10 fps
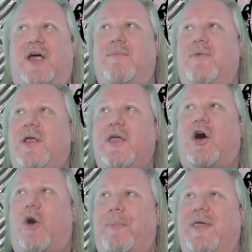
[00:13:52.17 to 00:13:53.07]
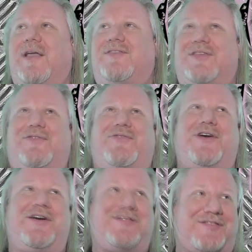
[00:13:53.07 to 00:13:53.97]
I'm really hoping it's the
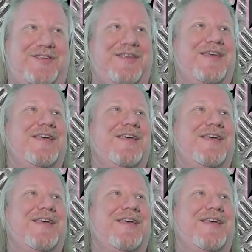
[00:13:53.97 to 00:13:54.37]
first.